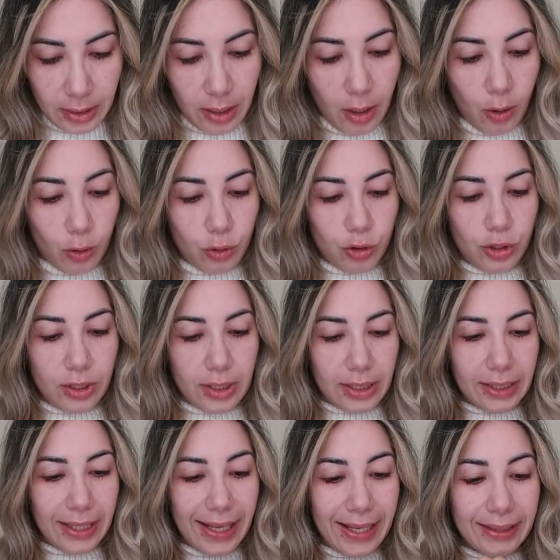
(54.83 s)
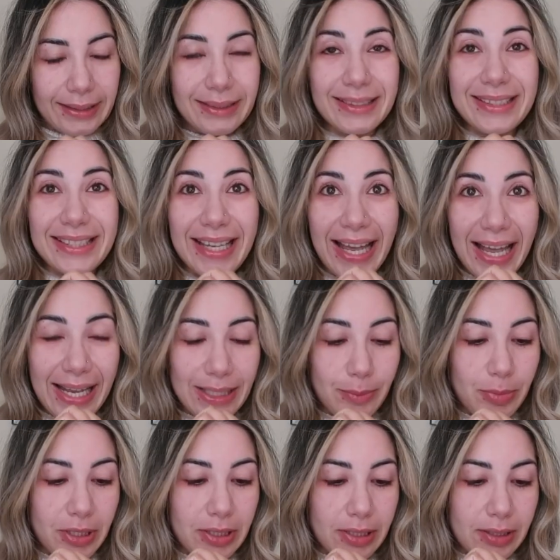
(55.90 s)
Oh, just a tad
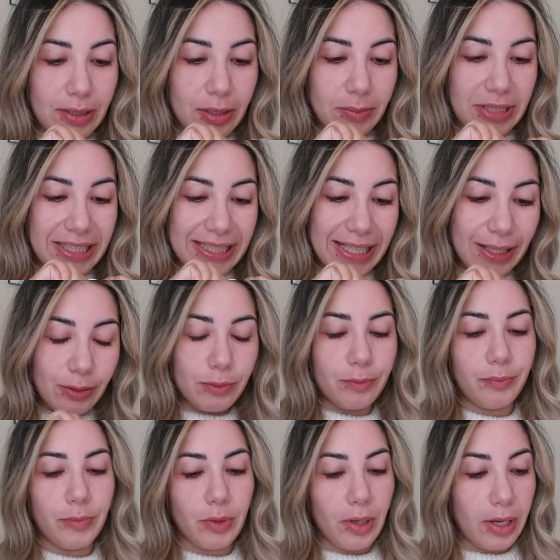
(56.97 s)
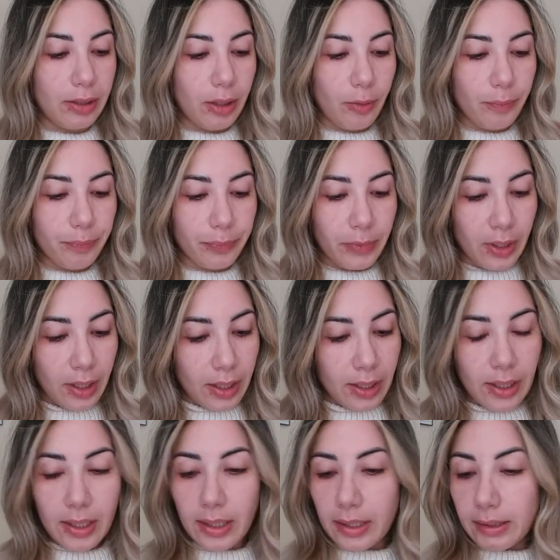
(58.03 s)
bit is coming out. Okay, now
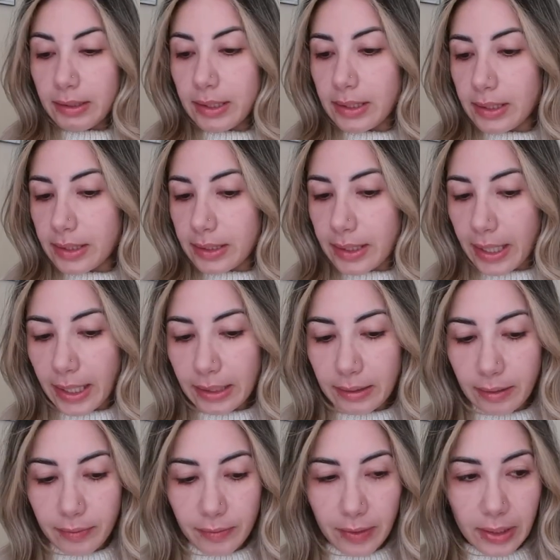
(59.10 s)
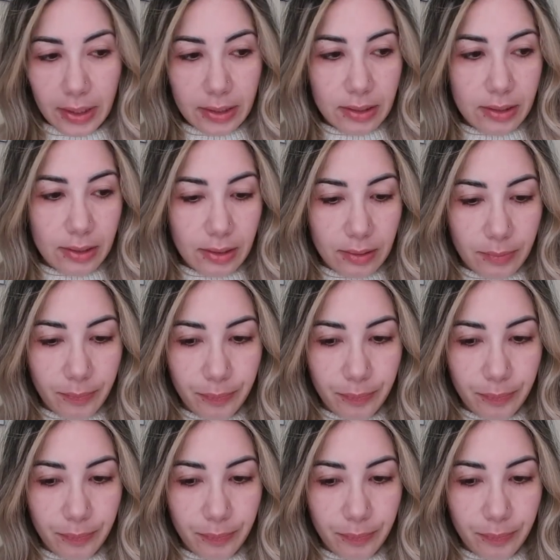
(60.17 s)
this is the end of it.